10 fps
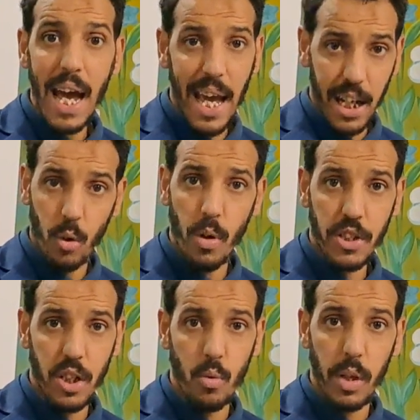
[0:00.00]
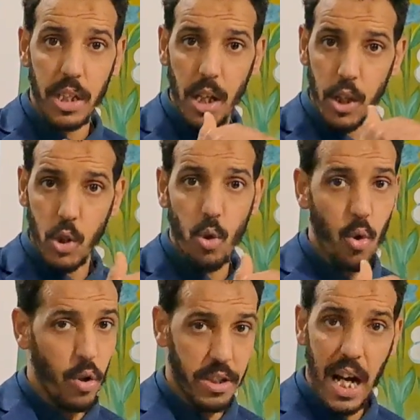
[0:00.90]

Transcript: Any question with do or